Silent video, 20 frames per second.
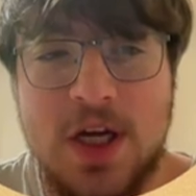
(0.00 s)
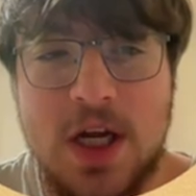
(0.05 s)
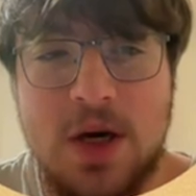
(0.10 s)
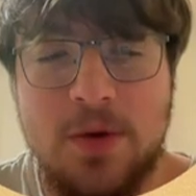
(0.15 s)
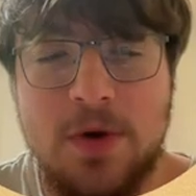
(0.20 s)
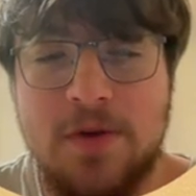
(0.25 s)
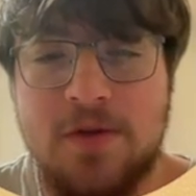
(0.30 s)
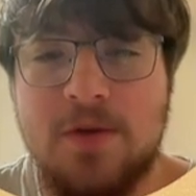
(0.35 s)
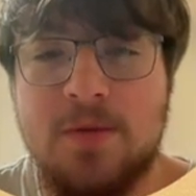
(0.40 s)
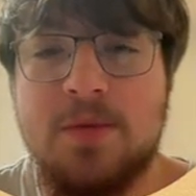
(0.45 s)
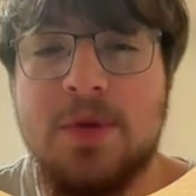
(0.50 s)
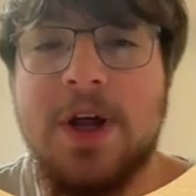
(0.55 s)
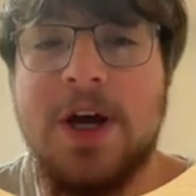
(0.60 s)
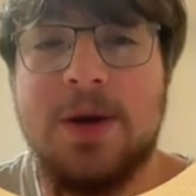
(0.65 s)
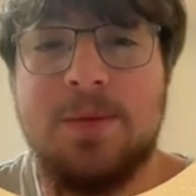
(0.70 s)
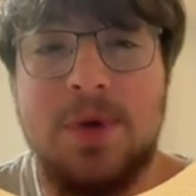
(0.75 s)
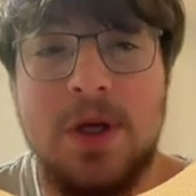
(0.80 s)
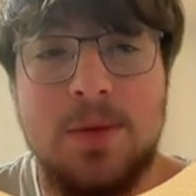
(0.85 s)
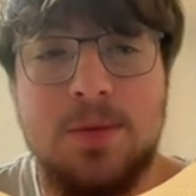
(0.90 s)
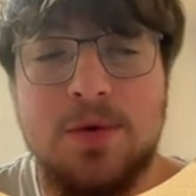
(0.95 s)
away from black
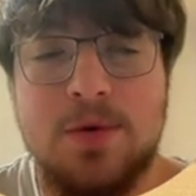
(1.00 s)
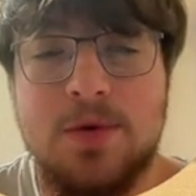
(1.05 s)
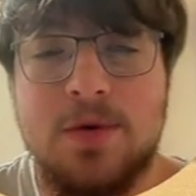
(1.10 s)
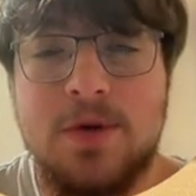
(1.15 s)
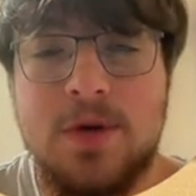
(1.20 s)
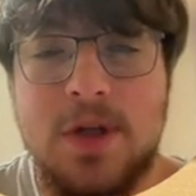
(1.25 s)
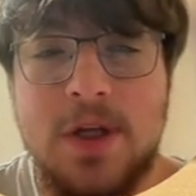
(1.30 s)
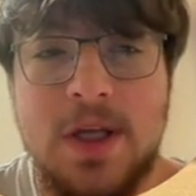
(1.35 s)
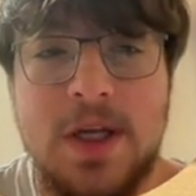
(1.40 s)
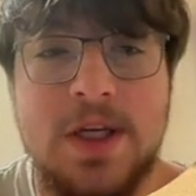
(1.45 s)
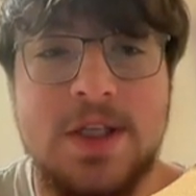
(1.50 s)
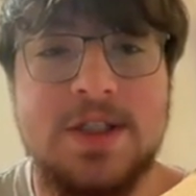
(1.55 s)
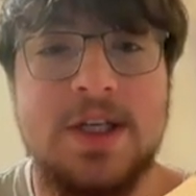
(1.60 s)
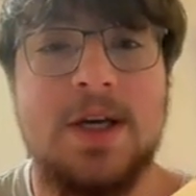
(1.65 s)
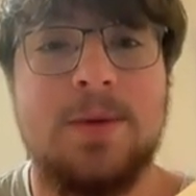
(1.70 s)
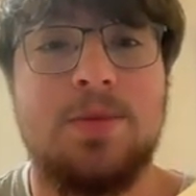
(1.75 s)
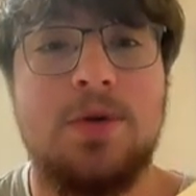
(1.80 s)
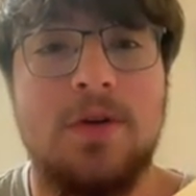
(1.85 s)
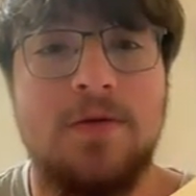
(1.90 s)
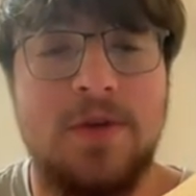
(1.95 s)
people. An
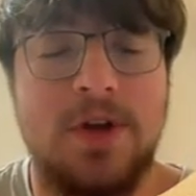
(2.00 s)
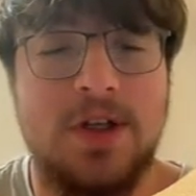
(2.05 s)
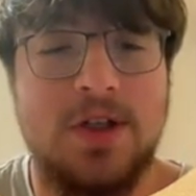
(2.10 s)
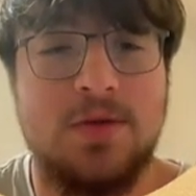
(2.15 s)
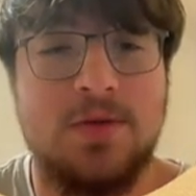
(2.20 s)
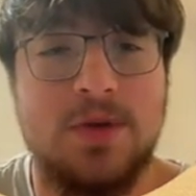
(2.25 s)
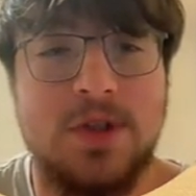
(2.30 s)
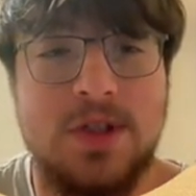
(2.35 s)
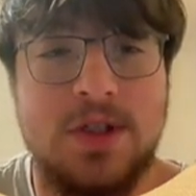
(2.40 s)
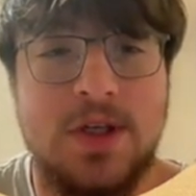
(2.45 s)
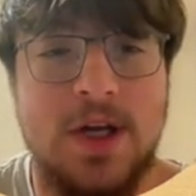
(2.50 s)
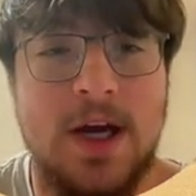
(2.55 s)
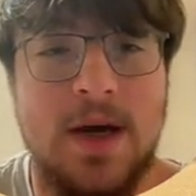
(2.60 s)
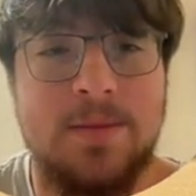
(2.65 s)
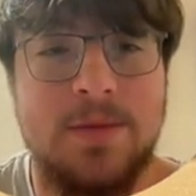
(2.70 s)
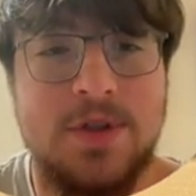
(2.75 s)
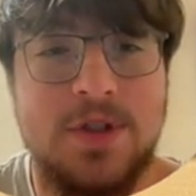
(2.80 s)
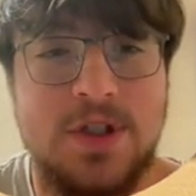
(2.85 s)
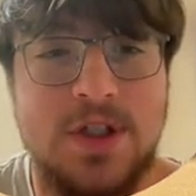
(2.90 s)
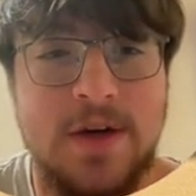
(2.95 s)
example of this was
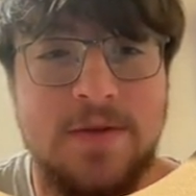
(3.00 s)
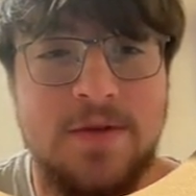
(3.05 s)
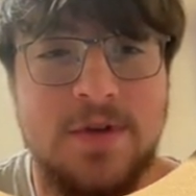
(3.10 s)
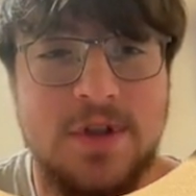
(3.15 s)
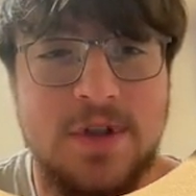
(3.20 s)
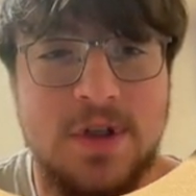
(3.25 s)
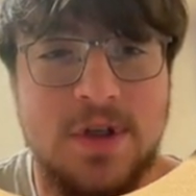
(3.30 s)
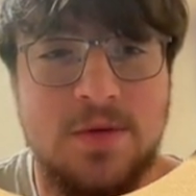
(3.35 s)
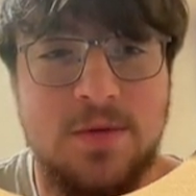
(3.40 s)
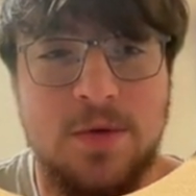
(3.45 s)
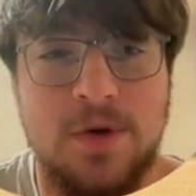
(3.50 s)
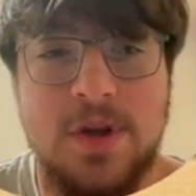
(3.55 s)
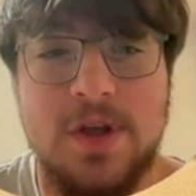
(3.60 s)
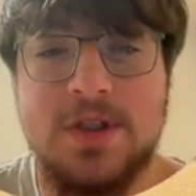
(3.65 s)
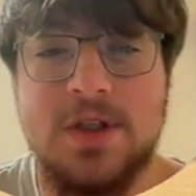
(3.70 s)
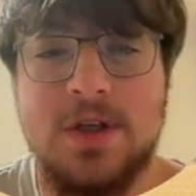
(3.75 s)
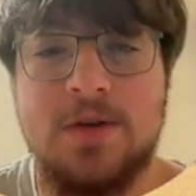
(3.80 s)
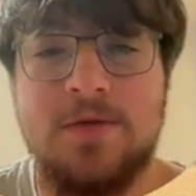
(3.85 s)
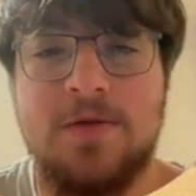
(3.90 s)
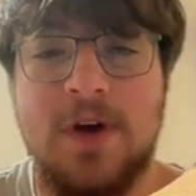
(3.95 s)
Thomas Jefferson with
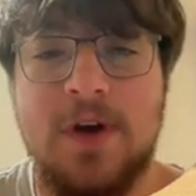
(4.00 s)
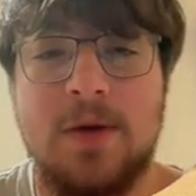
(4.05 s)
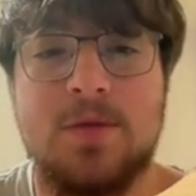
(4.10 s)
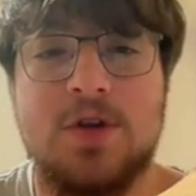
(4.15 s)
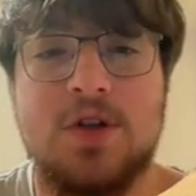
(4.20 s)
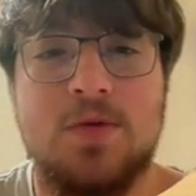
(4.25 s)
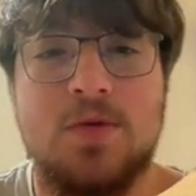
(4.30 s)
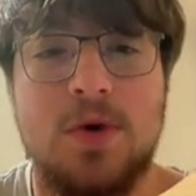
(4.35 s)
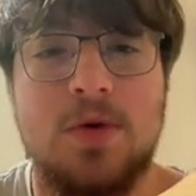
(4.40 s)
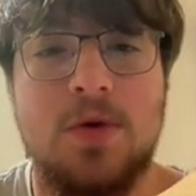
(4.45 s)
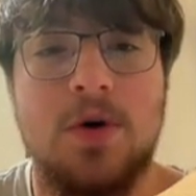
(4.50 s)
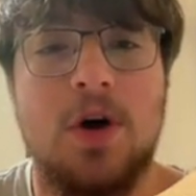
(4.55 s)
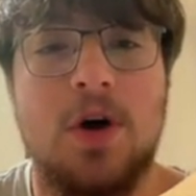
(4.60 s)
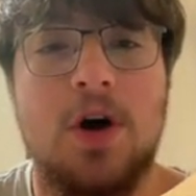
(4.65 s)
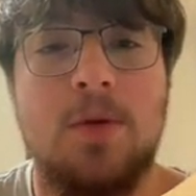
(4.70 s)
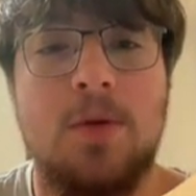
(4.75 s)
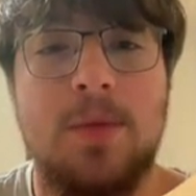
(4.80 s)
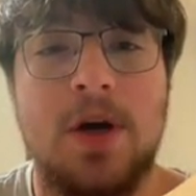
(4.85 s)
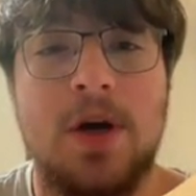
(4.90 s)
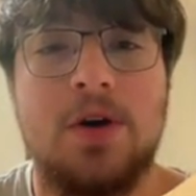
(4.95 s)
his famous quote, "All
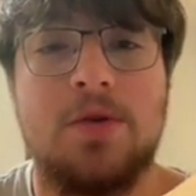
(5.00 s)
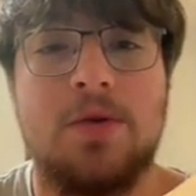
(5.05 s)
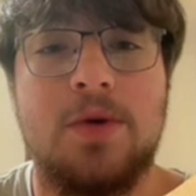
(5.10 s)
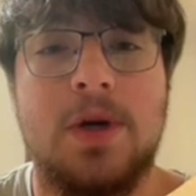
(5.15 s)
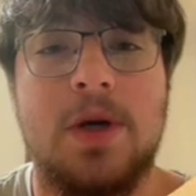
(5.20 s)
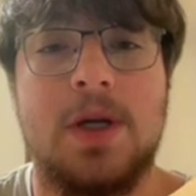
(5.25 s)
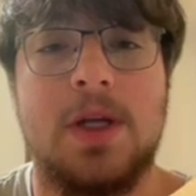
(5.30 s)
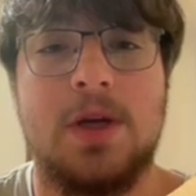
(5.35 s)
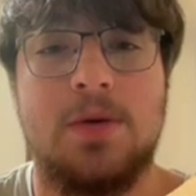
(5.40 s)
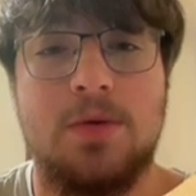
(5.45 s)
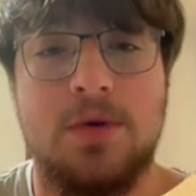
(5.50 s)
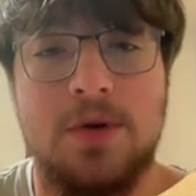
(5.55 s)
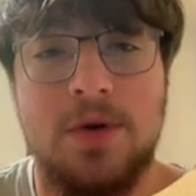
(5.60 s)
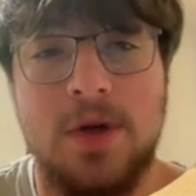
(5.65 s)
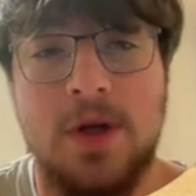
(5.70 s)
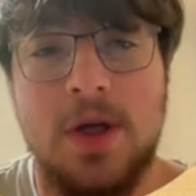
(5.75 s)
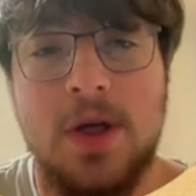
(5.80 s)
men are created equal."